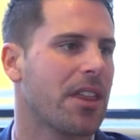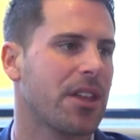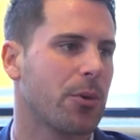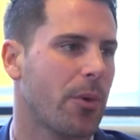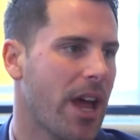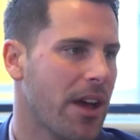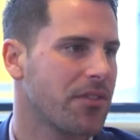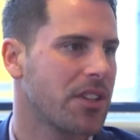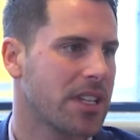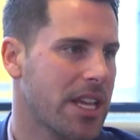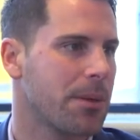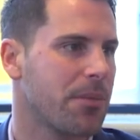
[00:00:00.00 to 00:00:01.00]
I think we have to
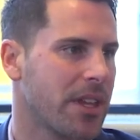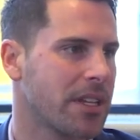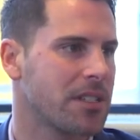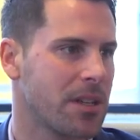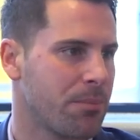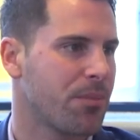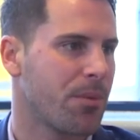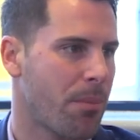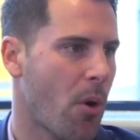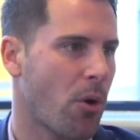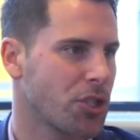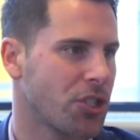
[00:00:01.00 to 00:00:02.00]
keep things in
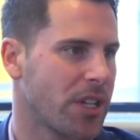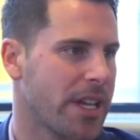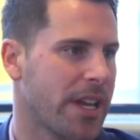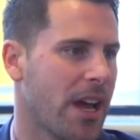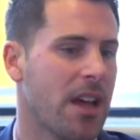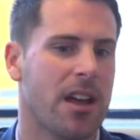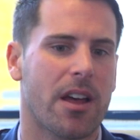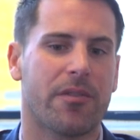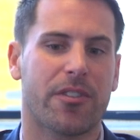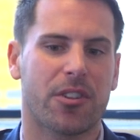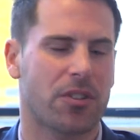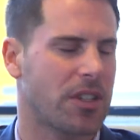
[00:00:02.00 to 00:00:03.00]
proportion here. And
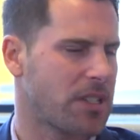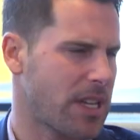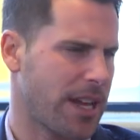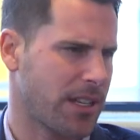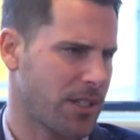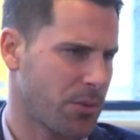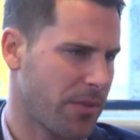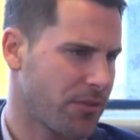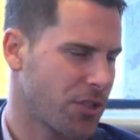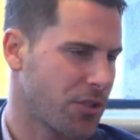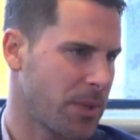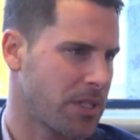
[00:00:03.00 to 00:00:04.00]
for goodness sake, as we've
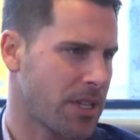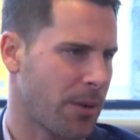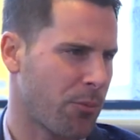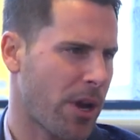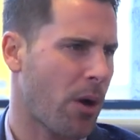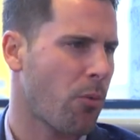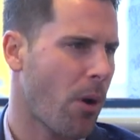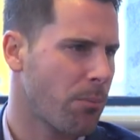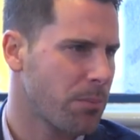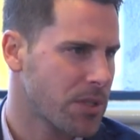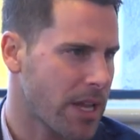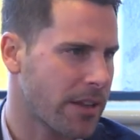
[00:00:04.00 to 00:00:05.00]
just been saying, we are
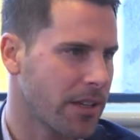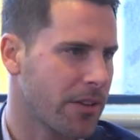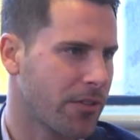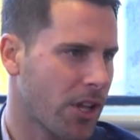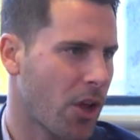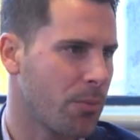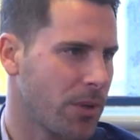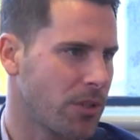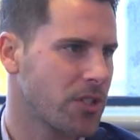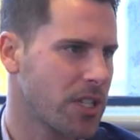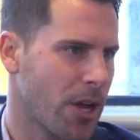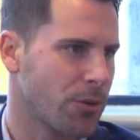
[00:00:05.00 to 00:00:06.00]
1% of global
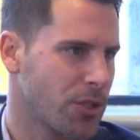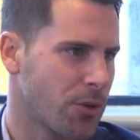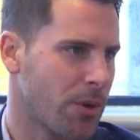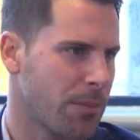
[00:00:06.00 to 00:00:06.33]
CO2 emissions.